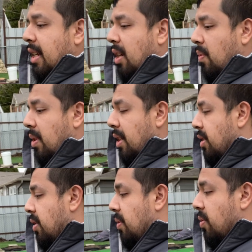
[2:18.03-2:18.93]
I don't want it
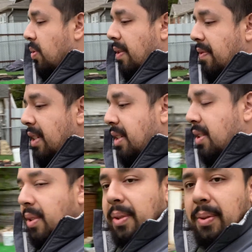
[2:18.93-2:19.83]
to drift
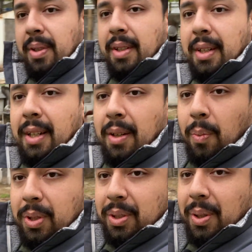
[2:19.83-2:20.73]
into
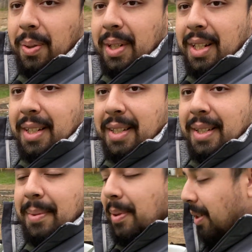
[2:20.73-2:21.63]
what's growing in the
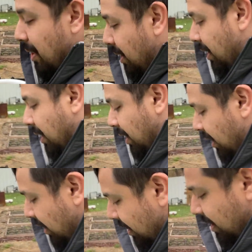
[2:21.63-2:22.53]
tub. Look at all
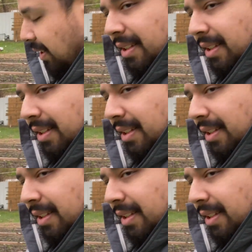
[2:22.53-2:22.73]
this.